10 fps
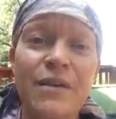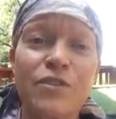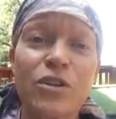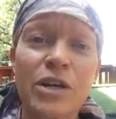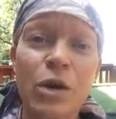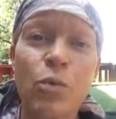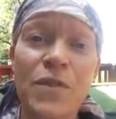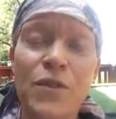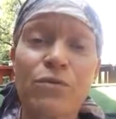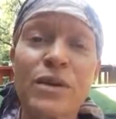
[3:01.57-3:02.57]
have to look at
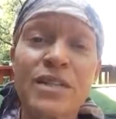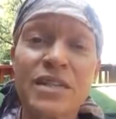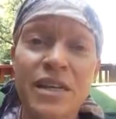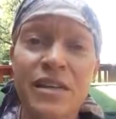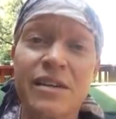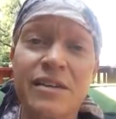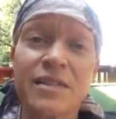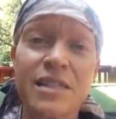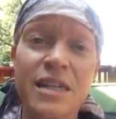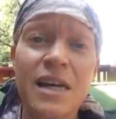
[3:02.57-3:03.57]
what the risk
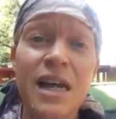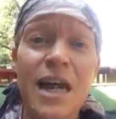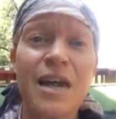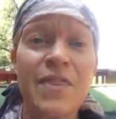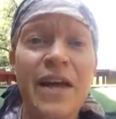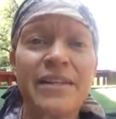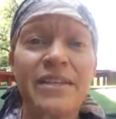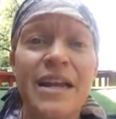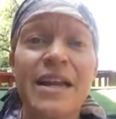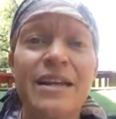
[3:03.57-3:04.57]
is in that
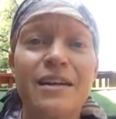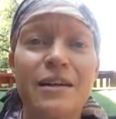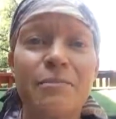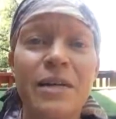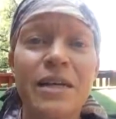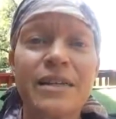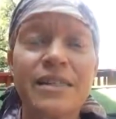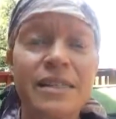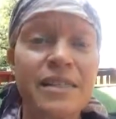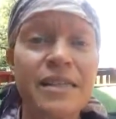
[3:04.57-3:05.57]
stadium
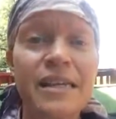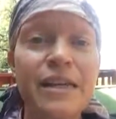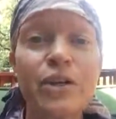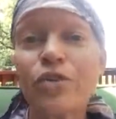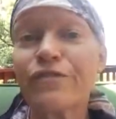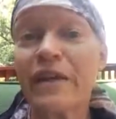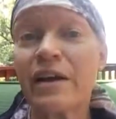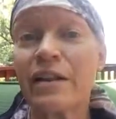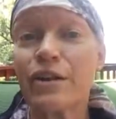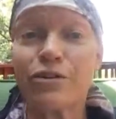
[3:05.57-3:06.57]
succeeding or
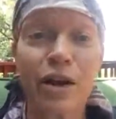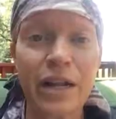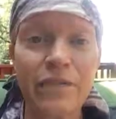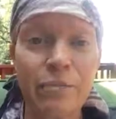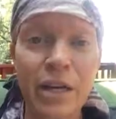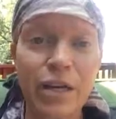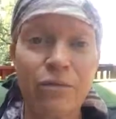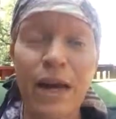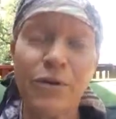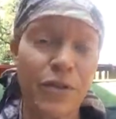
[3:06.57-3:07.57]
failing or not even being
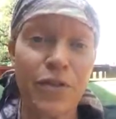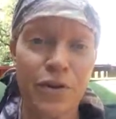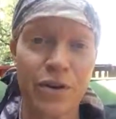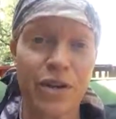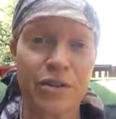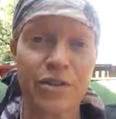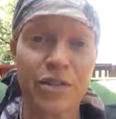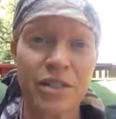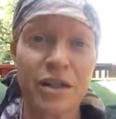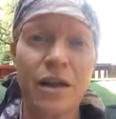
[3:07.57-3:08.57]
around in 30
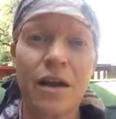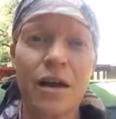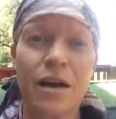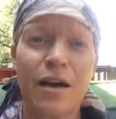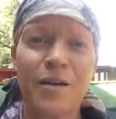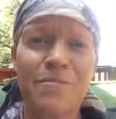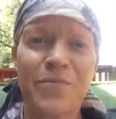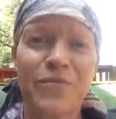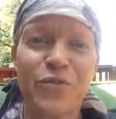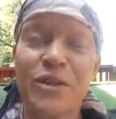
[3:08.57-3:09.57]
years.
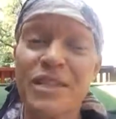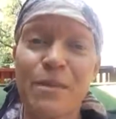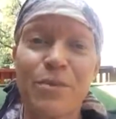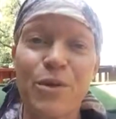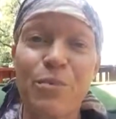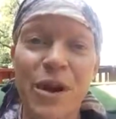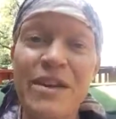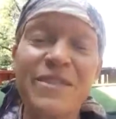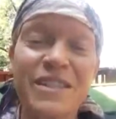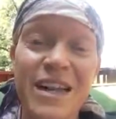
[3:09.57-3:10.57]
For example, the
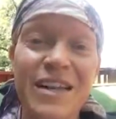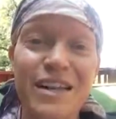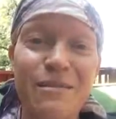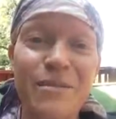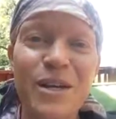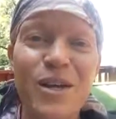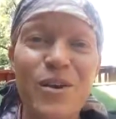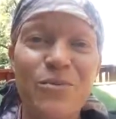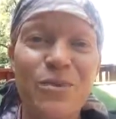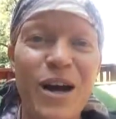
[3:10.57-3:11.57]
Braves Stadium
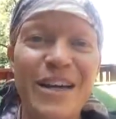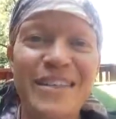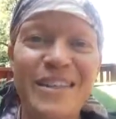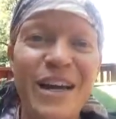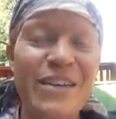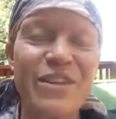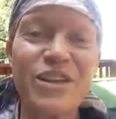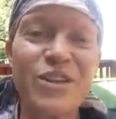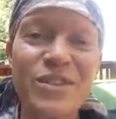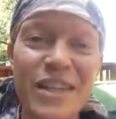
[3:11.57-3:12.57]
is not even in
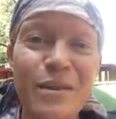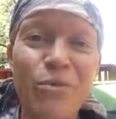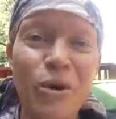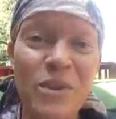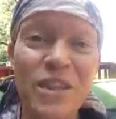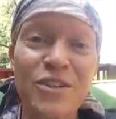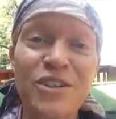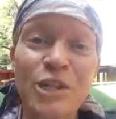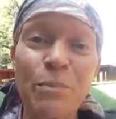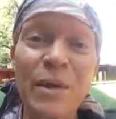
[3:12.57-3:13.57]
use anymore, but they're
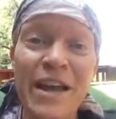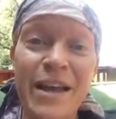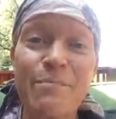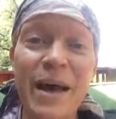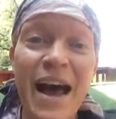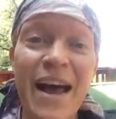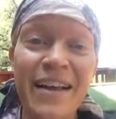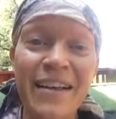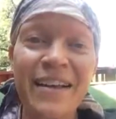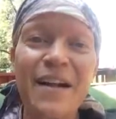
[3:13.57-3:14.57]
still paying
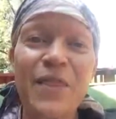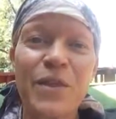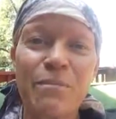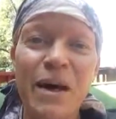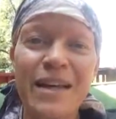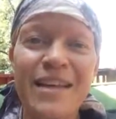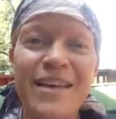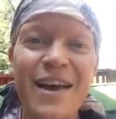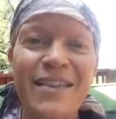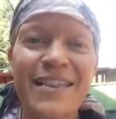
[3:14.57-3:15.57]
back the money
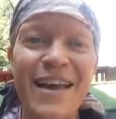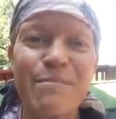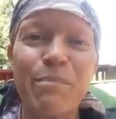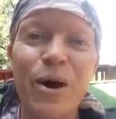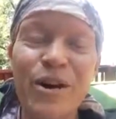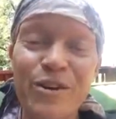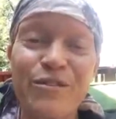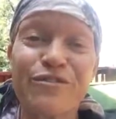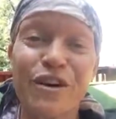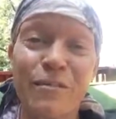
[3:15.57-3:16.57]
that they borrowed
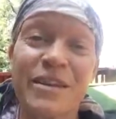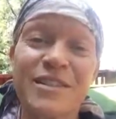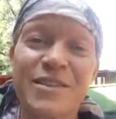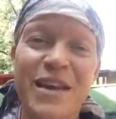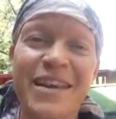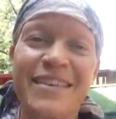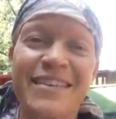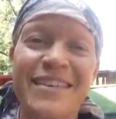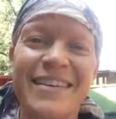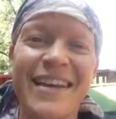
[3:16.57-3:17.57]
from it. So
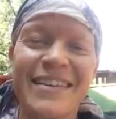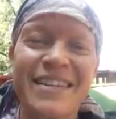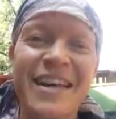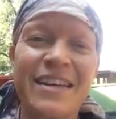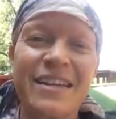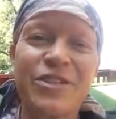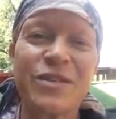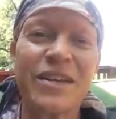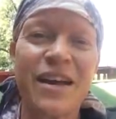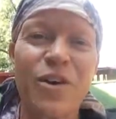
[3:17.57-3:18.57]
that's taken into
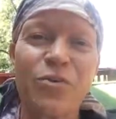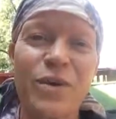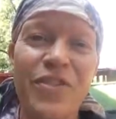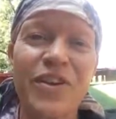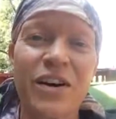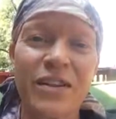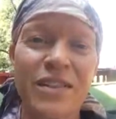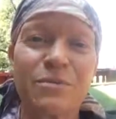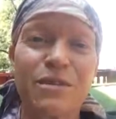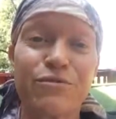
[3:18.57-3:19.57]
account with the
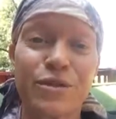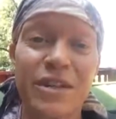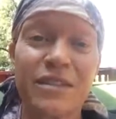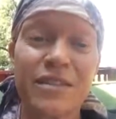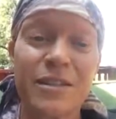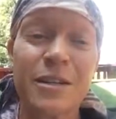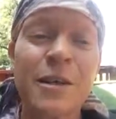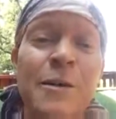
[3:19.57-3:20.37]
concept of risk.